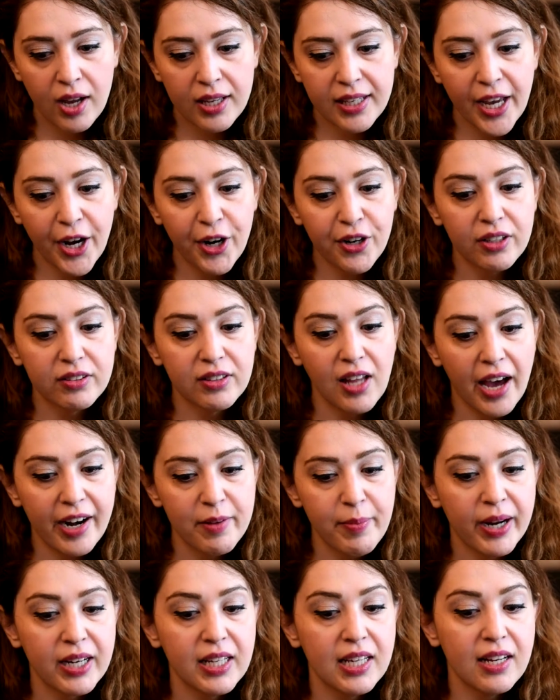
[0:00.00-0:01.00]
cared a lot
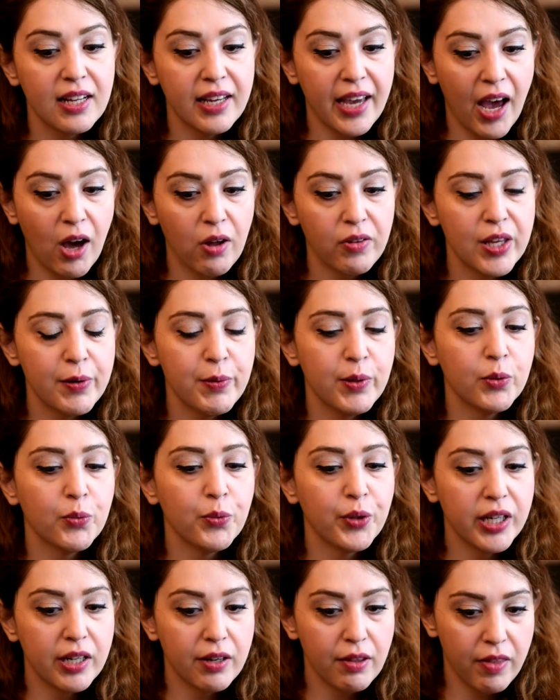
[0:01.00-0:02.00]
about eating healthy and
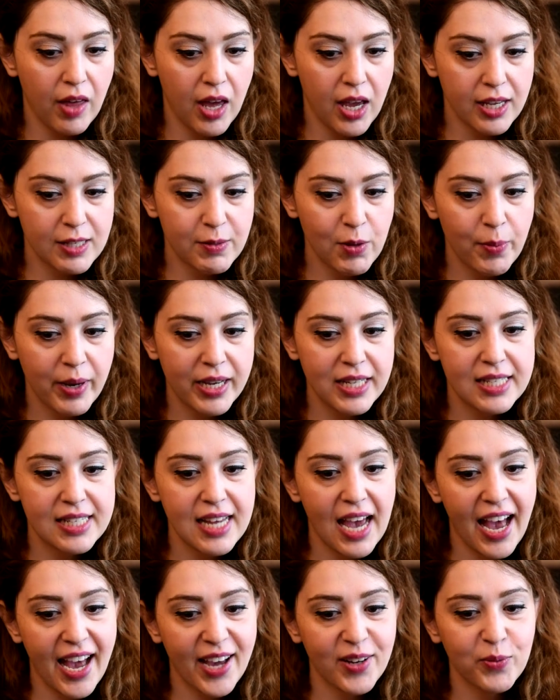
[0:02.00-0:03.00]
would read things. But my
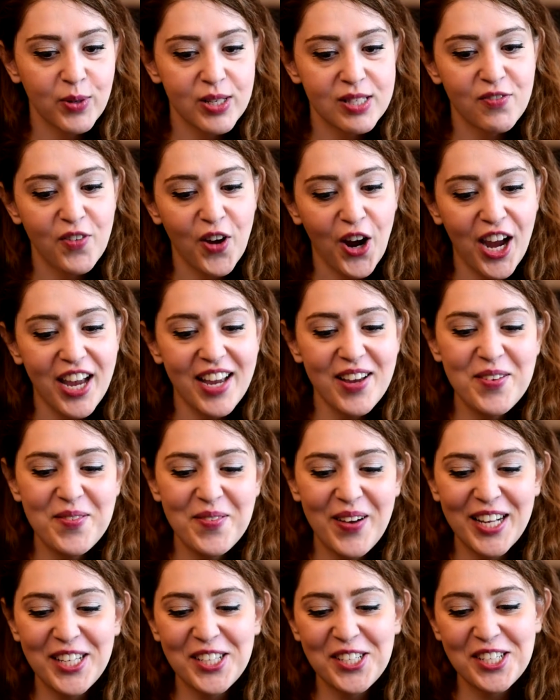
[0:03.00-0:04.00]
dad was very
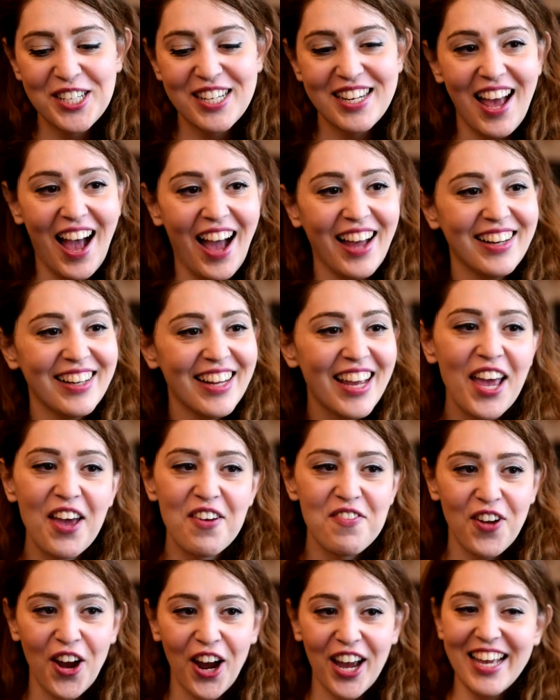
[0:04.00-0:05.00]
much not
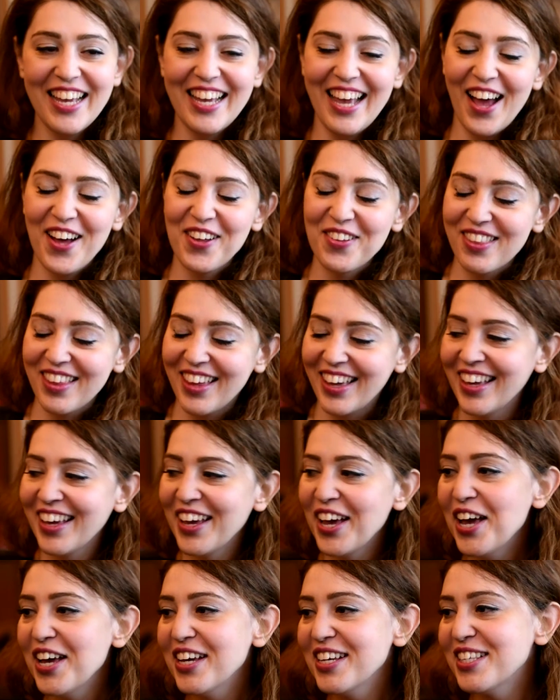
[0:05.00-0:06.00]
very healthy.
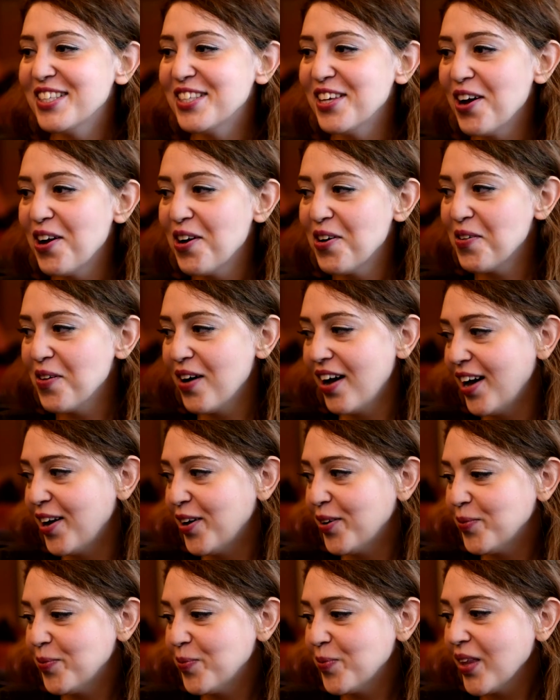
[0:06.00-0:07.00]

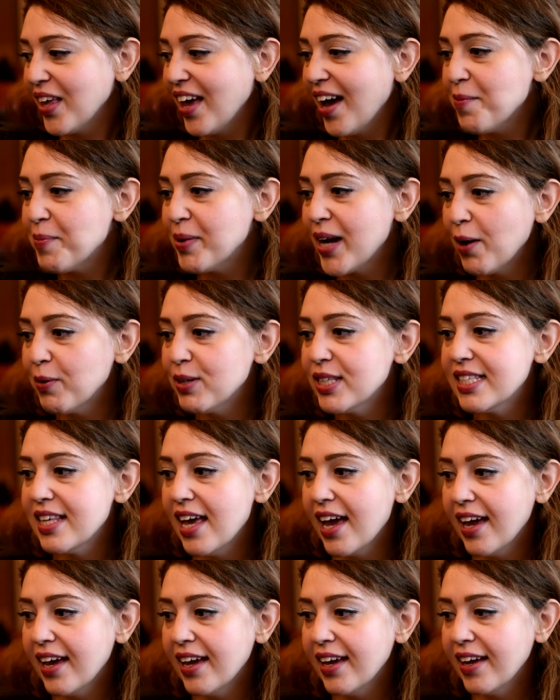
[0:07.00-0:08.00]
So, but I would
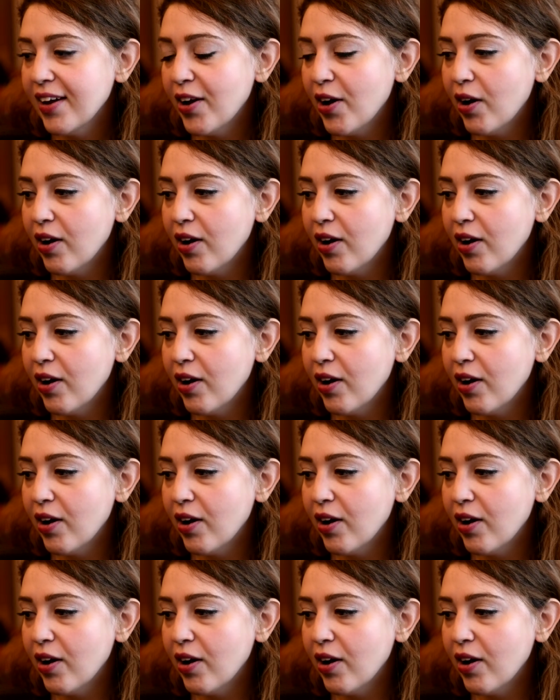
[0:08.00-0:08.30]
say